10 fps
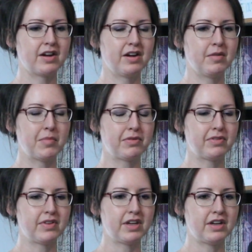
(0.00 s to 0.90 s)

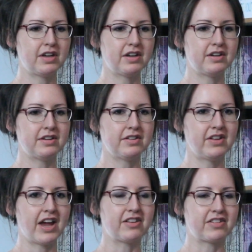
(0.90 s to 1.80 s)
Mostly
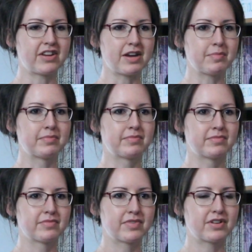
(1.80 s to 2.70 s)
landscape
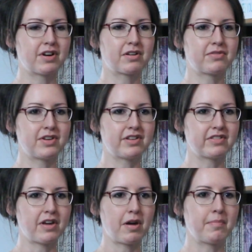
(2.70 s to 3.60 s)
photography,
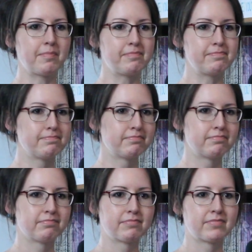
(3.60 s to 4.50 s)
some
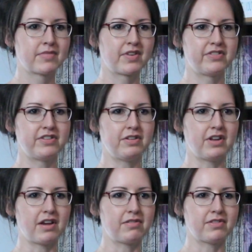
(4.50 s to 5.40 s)
still
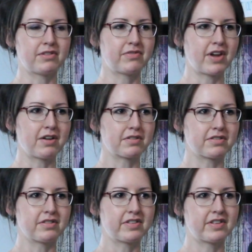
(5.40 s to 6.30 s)
life like flowers
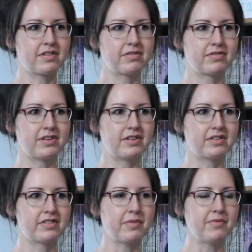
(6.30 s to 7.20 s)
and stuff, and gotcha,
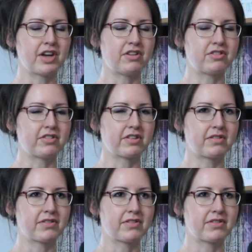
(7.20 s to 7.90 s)
some vacation stuff.